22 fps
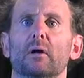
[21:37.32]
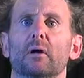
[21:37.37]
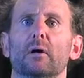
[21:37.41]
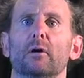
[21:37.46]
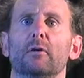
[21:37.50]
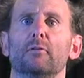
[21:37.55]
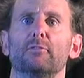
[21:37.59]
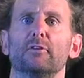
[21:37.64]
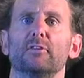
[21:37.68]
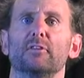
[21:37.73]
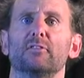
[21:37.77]

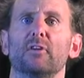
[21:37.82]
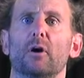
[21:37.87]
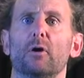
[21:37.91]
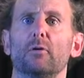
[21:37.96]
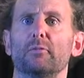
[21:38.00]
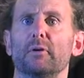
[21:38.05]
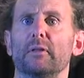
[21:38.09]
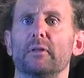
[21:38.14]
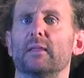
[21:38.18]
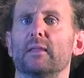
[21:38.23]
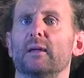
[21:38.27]
for
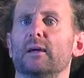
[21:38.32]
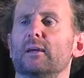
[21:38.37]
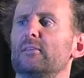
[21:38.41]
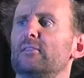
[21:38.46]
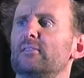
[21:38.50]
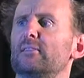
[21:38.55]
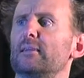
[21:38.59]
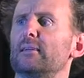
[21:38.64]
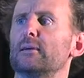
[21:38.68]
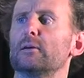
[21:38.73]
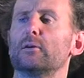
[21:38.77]
solving the
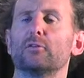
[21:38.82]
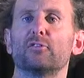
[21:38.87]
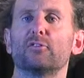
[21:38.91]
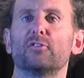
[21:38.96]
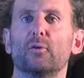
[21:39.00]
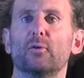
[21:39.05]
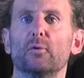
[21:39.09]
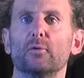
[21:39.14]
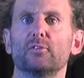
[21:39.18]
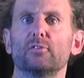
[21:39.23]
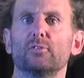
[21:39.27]
single
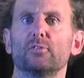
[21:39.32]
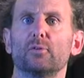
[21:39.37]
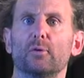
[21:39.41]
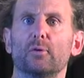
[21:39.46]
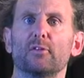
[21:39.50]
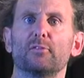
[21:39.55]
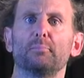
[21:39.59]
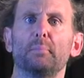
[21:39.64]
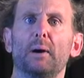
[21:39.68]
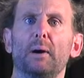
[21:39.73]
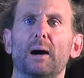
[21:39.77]
source
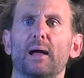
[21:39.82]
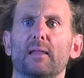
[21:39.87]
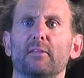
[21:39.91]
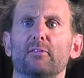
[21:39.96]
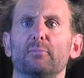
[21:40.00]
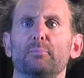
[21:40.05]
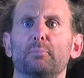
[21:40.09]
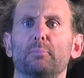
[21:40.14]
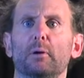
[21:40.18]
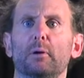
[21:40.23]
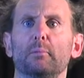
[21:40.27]
shortest paths
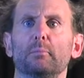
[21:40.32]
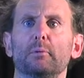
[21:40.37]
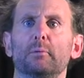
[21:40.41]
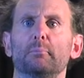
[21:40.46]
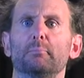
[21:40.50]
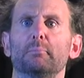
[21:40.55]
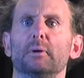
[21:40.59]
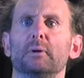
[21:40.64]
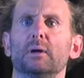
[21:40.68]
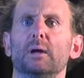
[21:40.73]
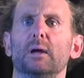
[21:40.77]

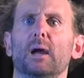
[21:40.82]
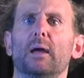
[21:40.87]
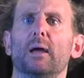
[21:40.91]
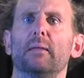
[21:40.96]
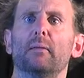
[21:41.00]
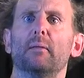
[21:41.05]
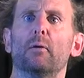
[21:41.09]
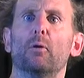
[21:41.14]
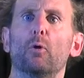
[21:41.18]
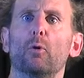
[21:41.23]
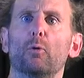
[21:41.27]
problem and the
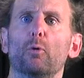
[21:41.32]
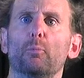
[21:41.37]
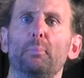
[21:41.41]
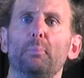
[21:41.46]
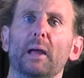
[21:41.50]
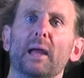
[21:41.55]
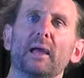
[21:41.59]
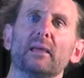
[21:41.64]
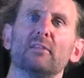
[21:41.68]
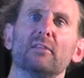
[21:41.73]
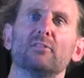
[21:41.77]
all
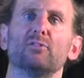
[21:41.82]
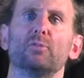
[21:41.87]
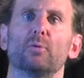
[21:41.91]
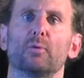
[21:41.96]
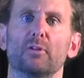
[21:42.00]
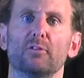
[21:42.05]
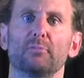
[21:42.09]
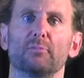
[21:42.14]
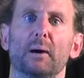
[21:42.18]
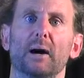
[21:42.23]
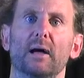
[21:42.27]
pairs
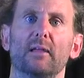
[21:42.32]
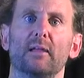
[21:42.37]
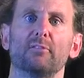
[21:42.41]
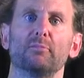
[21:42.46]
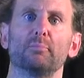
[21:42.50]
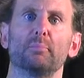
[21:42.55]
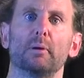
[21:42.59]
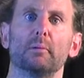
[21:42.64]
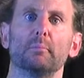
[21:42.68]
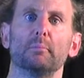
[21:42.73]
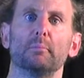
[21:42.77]
shortest paths
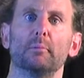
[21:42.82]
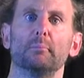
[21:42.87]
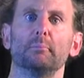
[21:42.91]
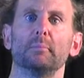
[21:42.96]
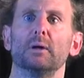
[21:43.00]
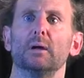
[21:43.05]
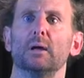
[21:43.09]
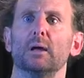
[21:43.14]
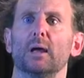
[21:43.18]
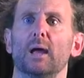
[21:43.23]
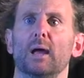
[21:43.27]
problem,
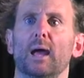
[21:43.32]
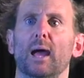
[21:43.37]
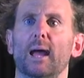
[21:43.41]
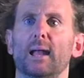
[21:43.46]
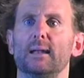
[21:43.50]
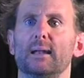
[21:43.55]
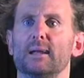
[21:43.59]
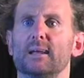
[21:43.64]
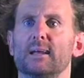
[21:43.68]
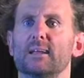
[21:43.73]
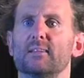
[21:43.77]
and
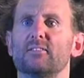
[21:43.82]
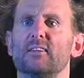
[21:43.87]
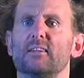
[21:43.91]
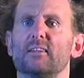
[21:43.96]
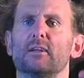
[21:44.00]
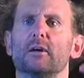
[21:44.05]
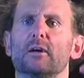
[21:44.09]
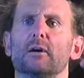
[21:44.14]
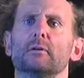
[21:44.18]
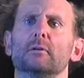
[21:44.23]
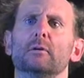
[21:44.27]
to
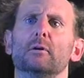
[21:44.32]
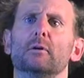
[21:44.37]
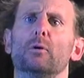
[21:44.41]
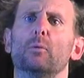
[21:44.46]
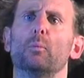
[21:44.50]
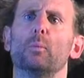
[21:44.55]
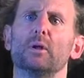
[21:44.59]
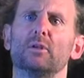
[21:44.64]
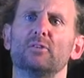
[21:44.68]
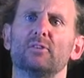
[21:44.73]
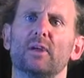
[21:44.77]
consider
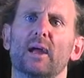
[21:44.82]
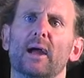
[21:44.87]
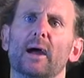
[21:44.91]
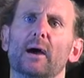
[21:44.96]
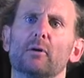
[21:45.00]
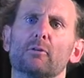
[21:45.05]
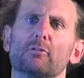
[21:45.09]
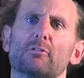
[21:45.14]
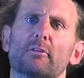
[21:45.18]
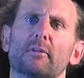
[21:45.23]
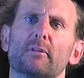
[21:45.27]
which
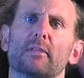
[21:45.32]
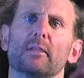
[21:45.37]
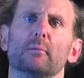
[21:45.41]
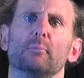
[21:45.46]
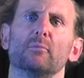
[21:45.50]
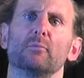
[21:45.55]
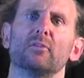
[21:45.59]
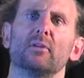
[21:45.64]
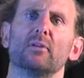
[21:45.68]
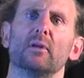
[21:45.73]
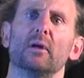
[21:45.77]
algorithms